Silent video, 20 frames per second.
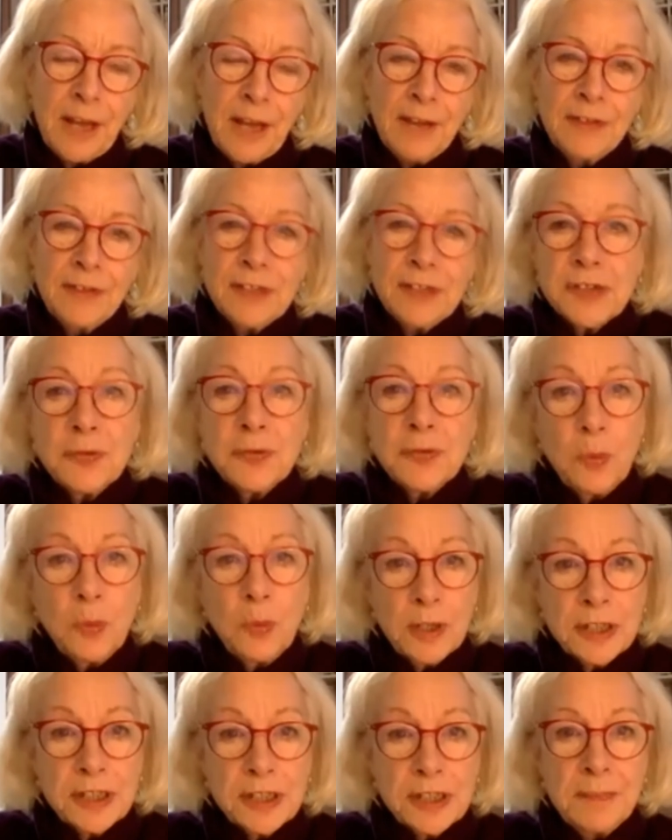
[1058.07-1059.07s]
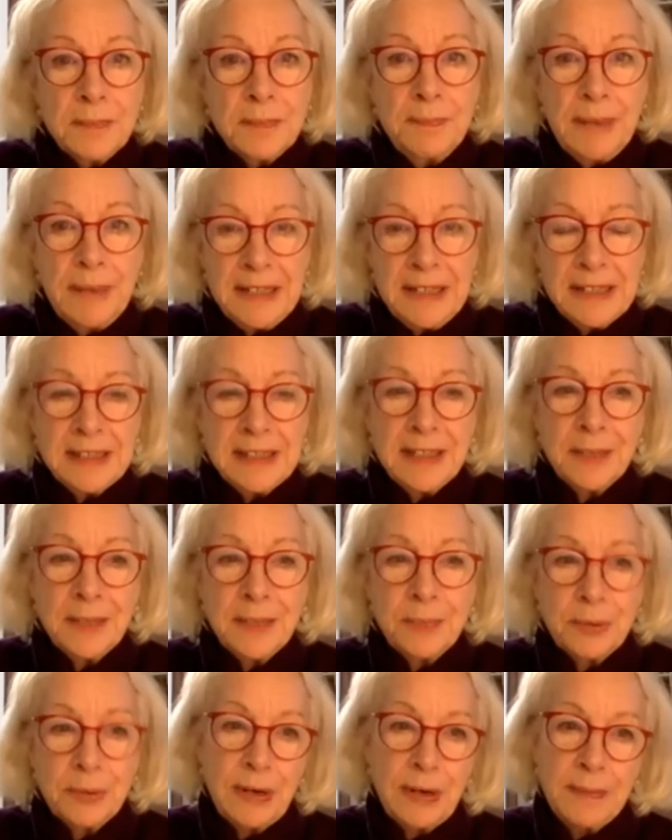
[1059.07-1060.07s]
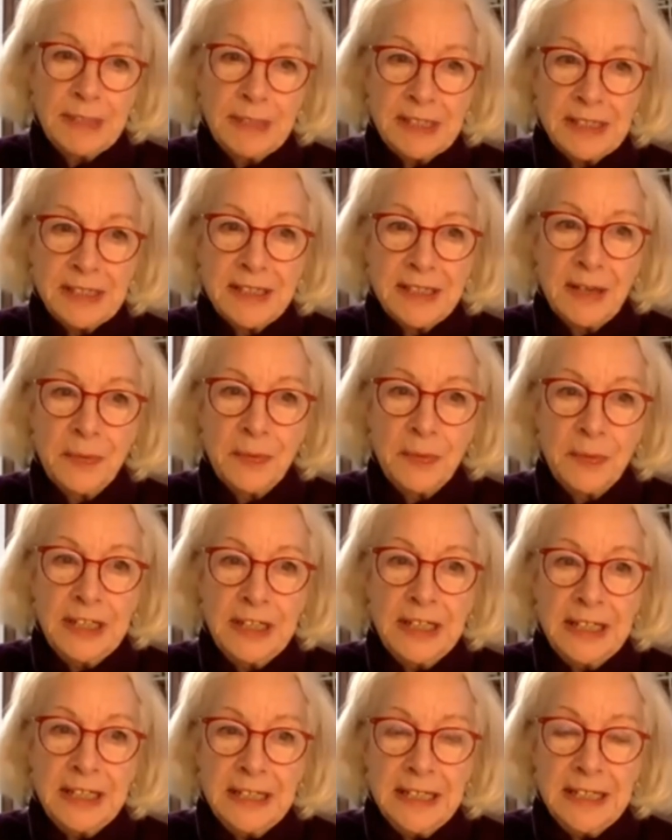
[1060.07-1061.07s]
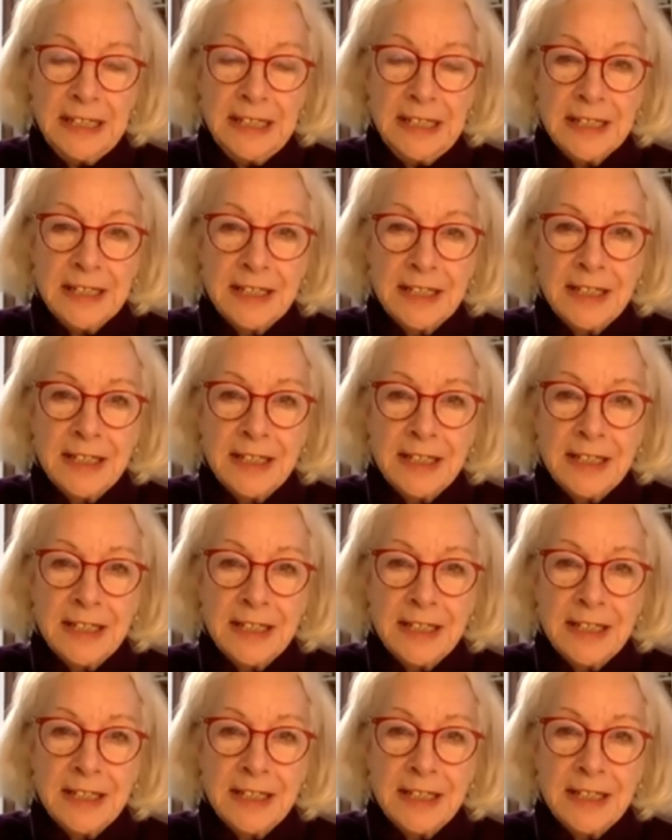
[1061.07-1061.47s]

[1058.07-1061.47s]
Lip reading: first of all, what's the basic premise that we need